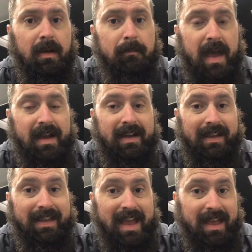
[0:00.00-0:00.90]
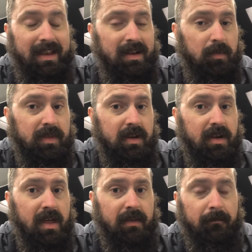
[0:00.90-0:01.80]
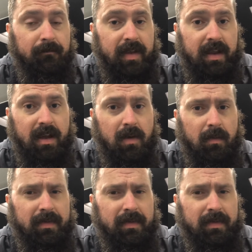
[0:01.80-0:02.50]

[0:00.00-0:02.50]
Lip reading: back again with another video,